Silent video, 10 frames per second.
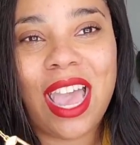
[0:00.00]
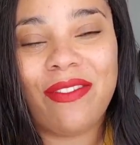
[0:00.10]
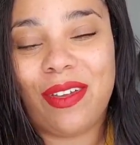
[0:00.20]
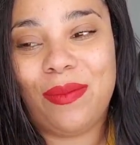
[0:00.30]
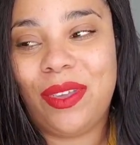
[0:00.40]

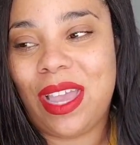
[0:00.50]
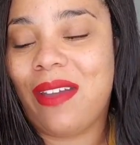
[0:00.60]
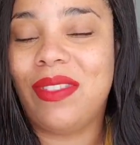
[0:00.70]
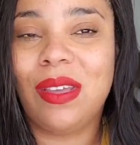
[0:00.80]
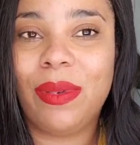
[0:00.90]
them. You
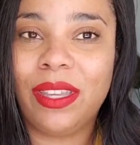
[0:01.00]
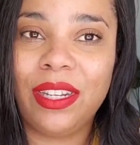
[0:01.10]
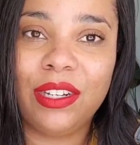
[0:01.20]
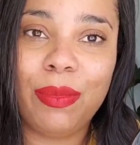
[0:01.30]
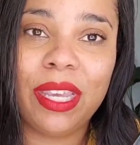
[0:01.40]
have the
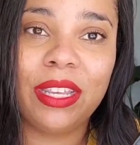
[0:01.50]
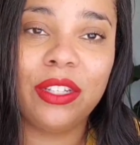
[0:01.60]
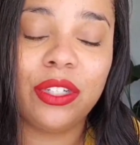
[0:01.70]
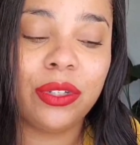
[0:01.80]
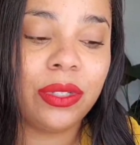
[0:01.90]
ability to pick and
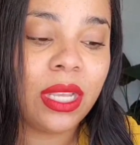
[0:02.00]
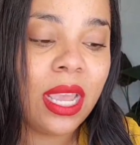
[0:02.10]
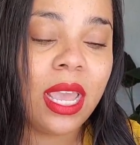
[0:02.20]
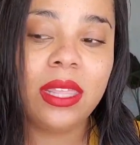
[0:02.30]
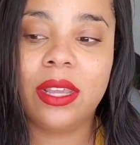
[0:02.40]
choose.
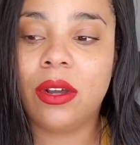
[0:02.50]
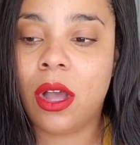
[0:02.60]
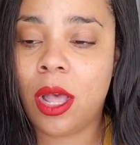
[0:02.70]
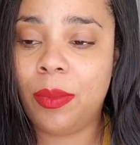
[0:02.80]
They're all